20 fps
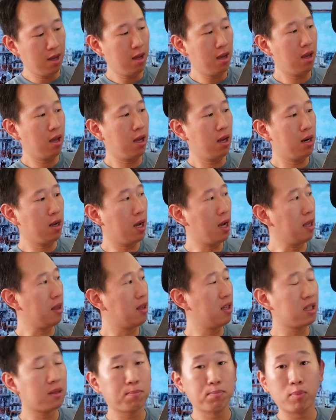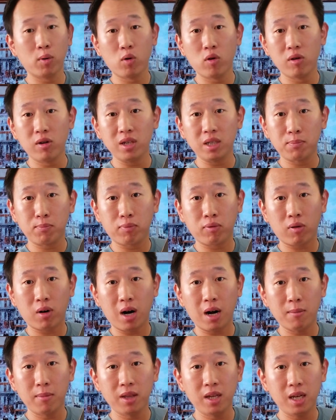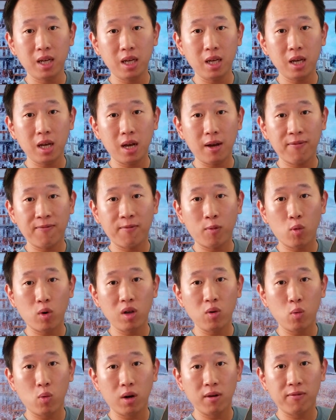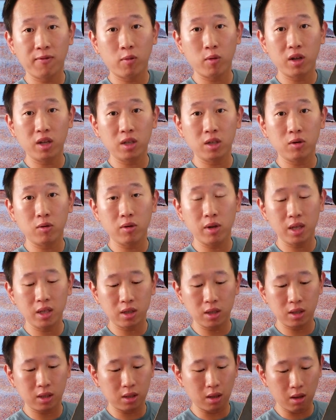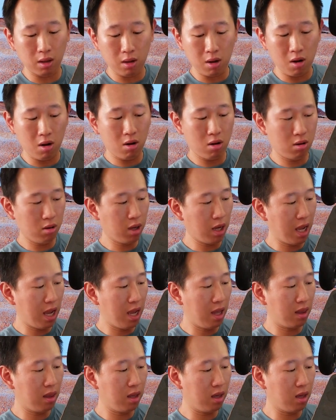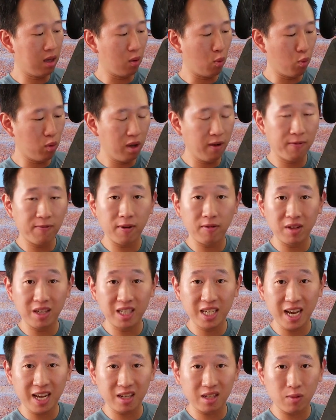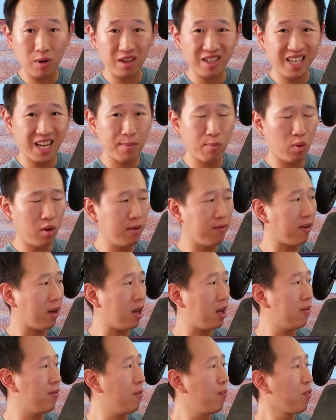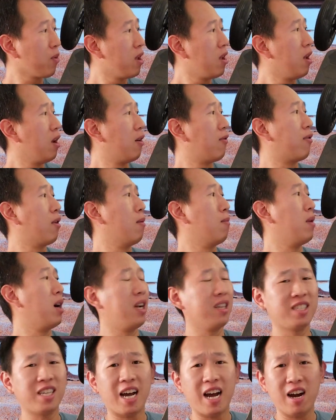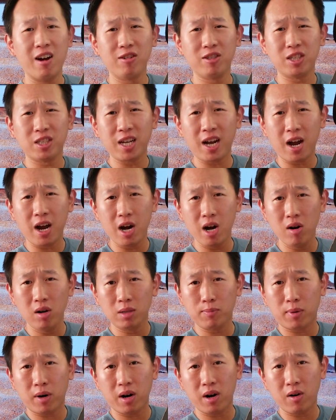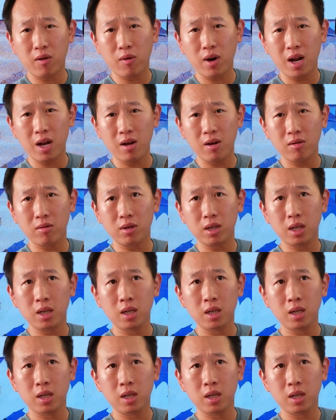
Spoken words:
and this board is probably 41, 42 inches long, and the width of the deck is around 10.5. From tire to tire is probably around